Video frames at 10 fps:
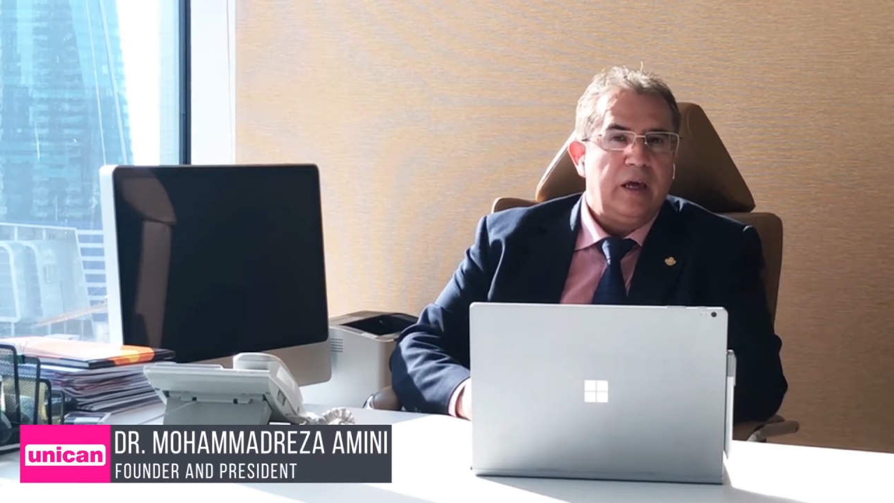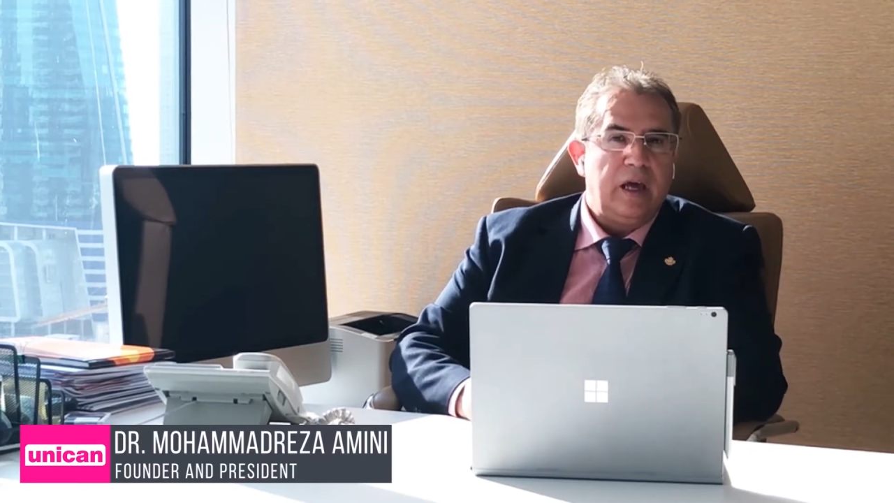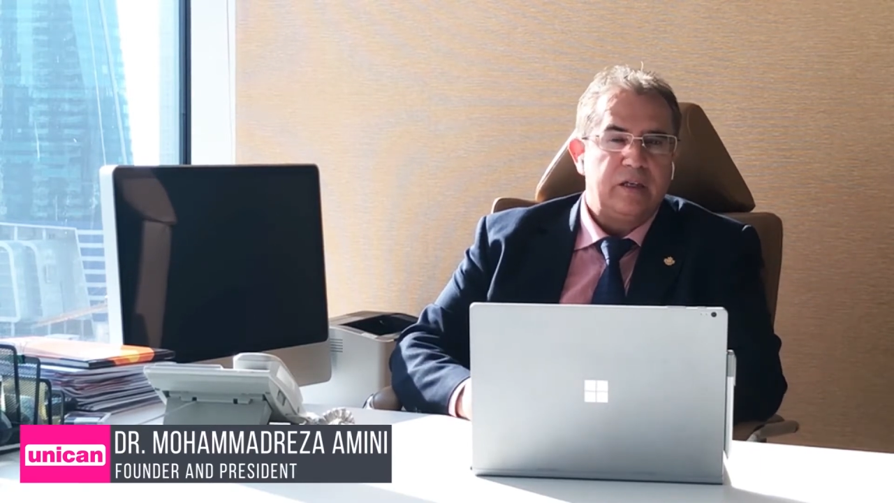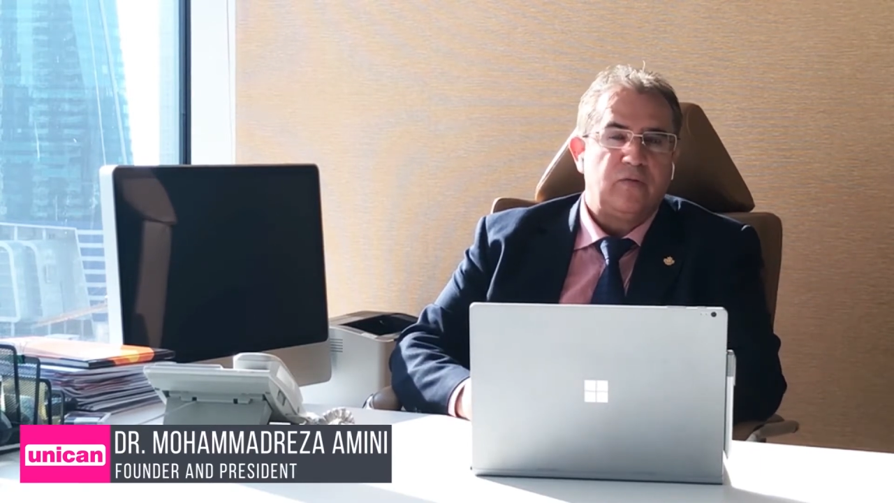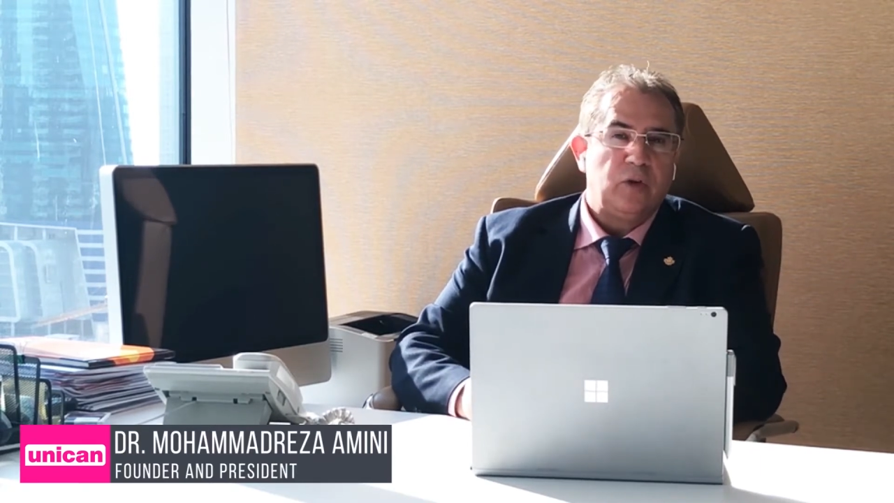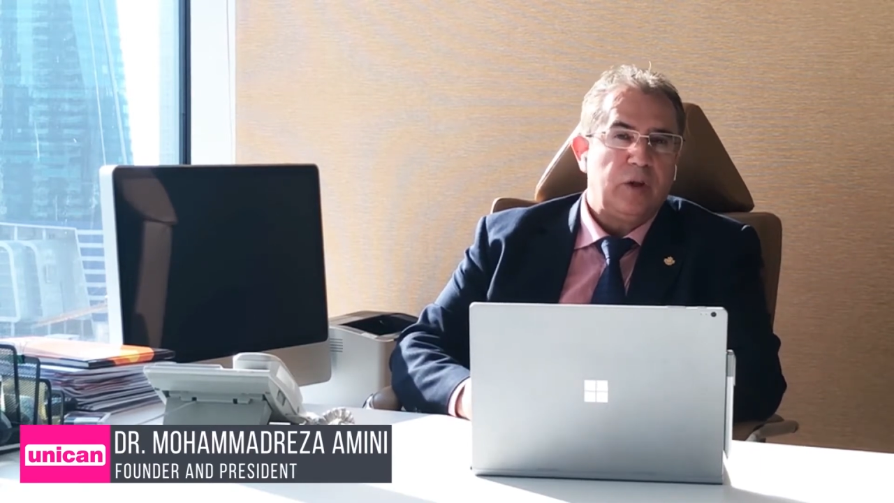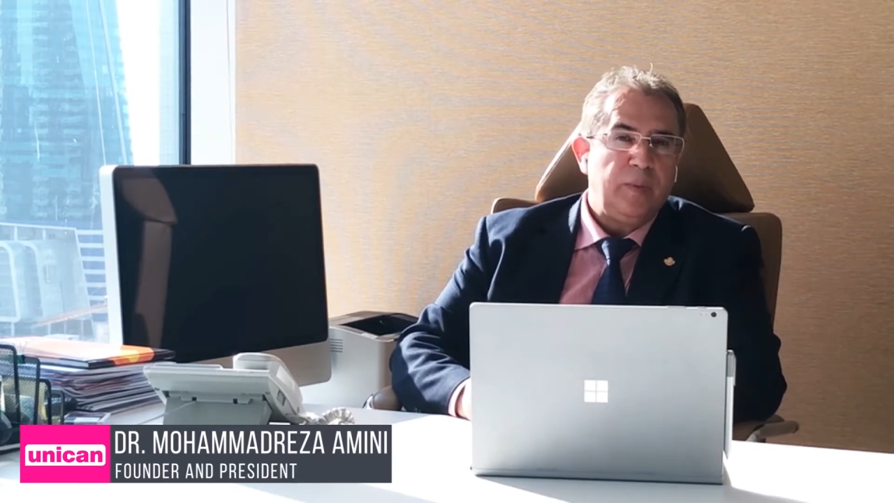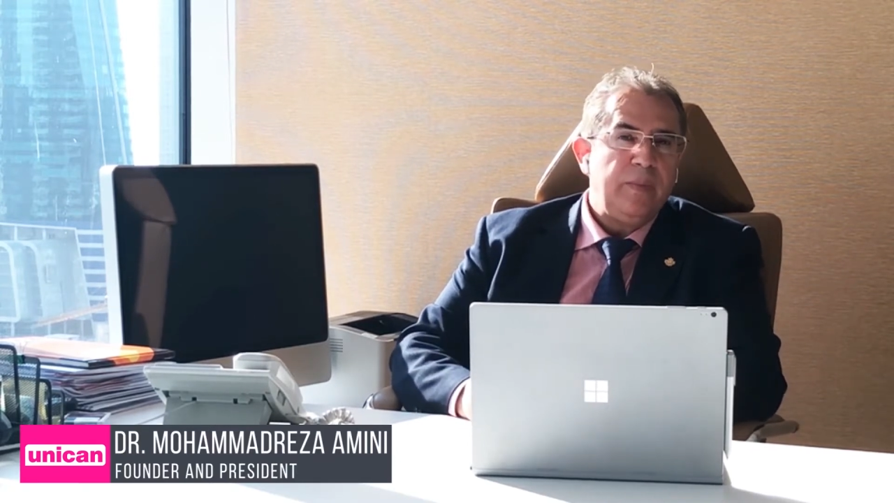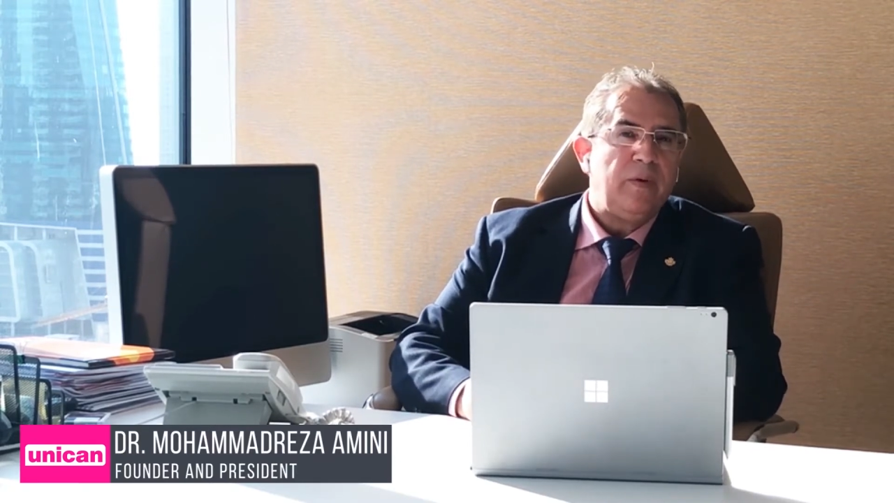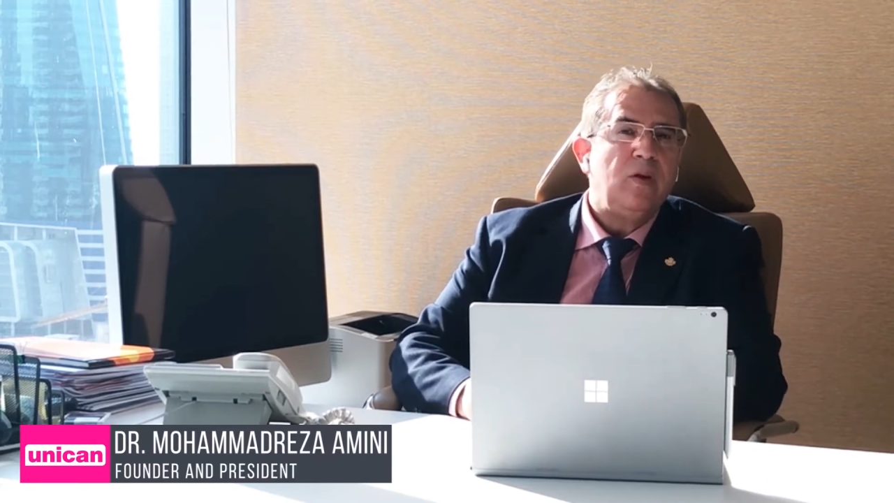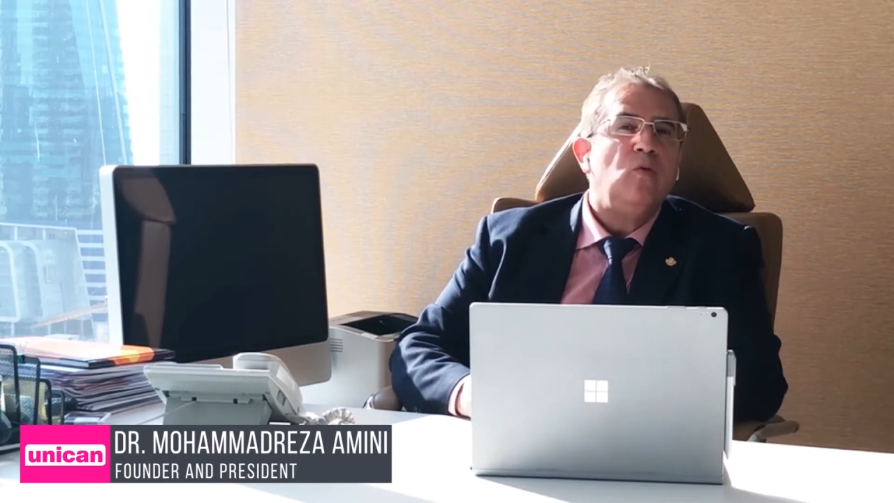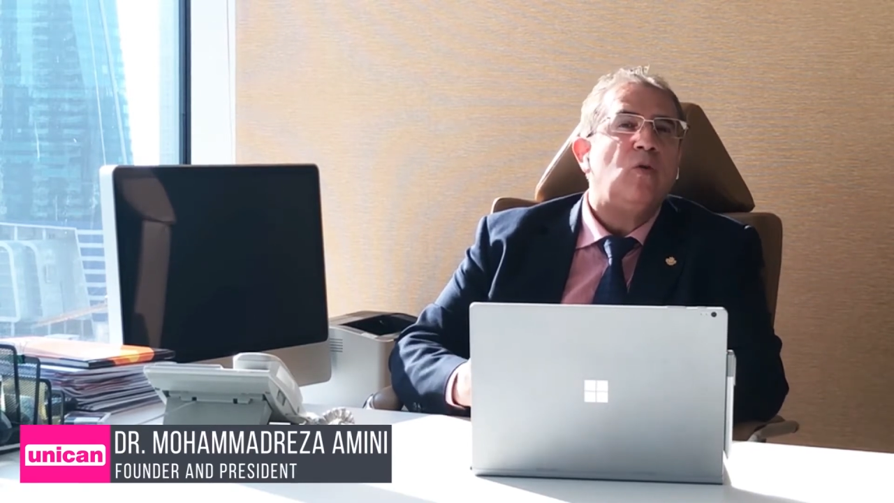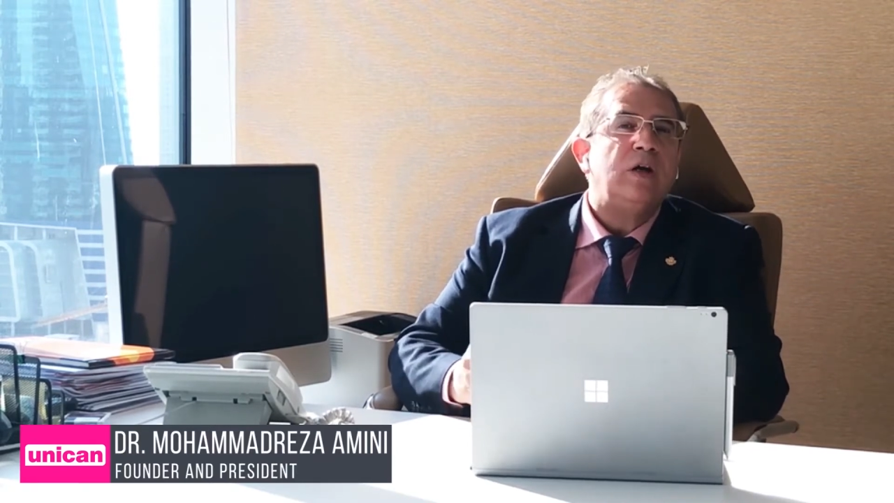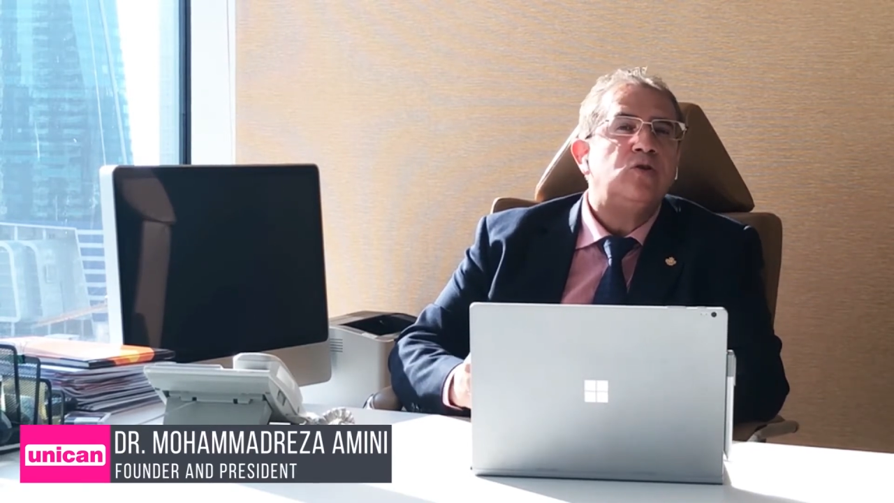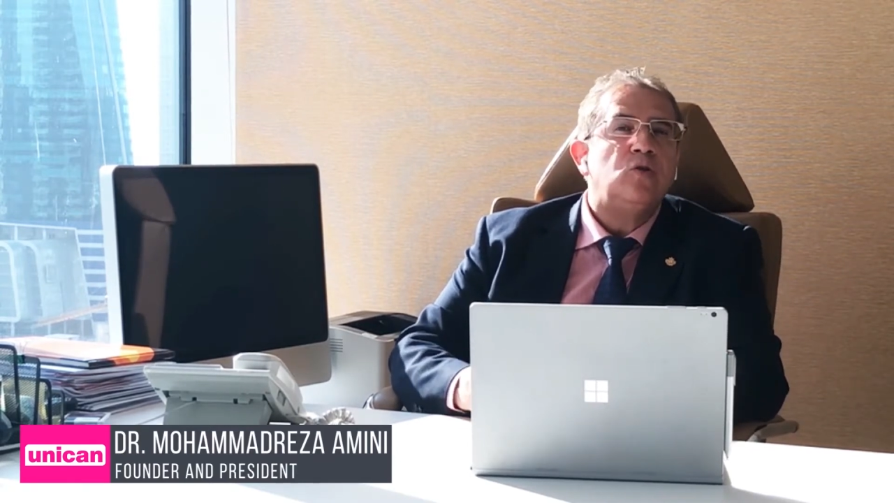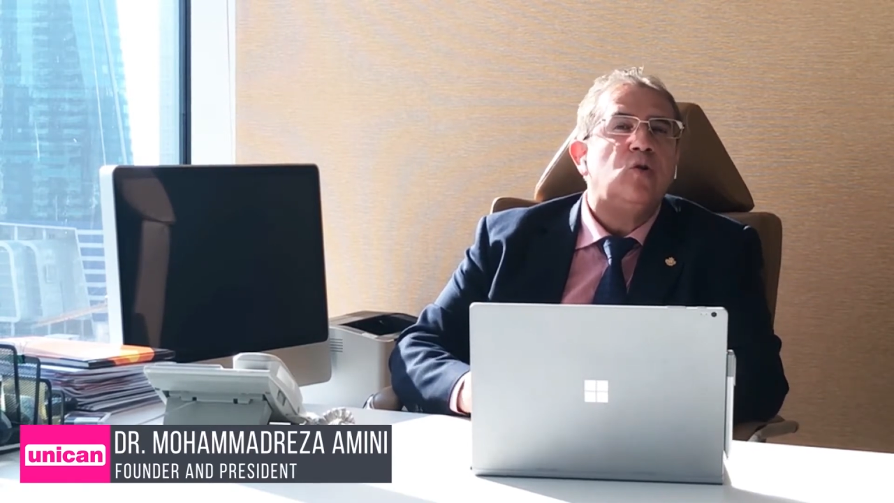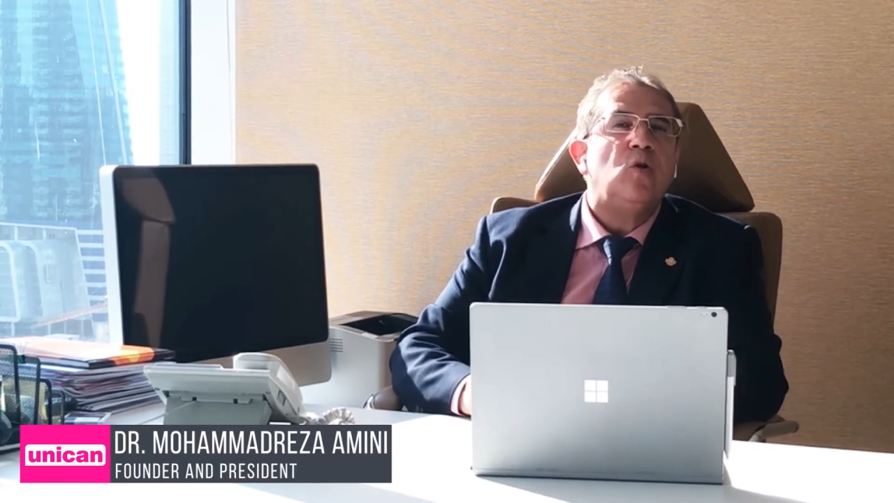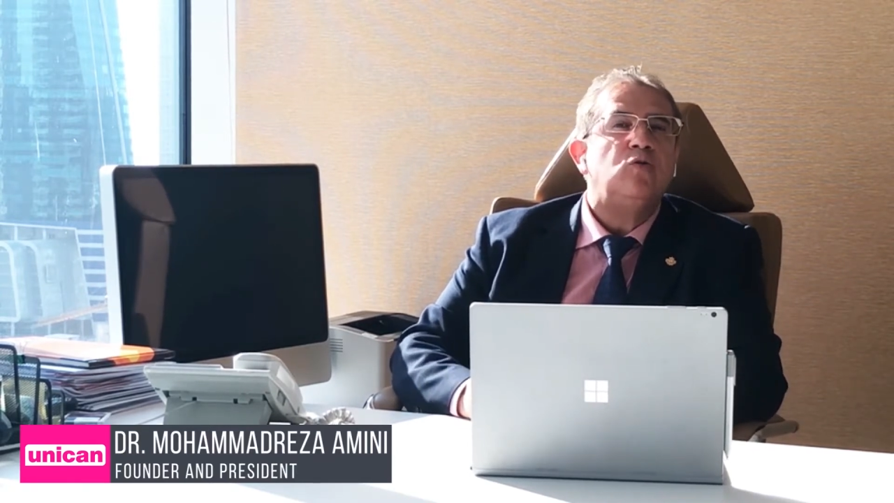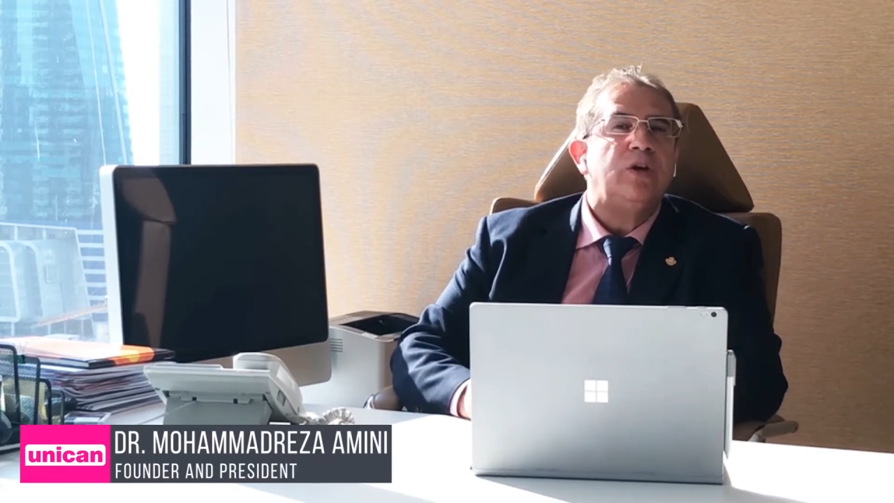is for the people who want to go to